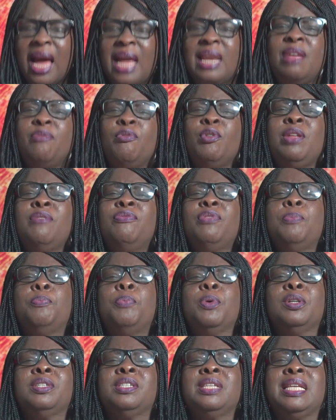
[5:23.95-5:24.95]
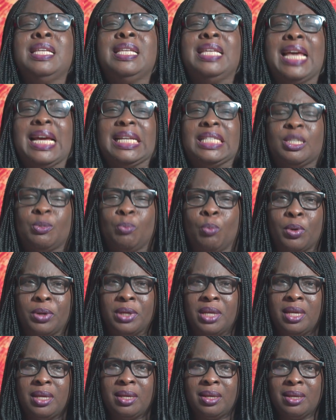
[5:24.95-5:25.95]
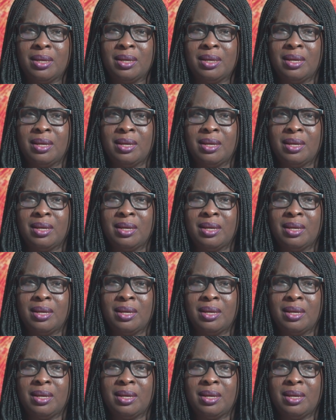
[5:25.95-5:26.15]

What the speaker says: And even if the person gets money,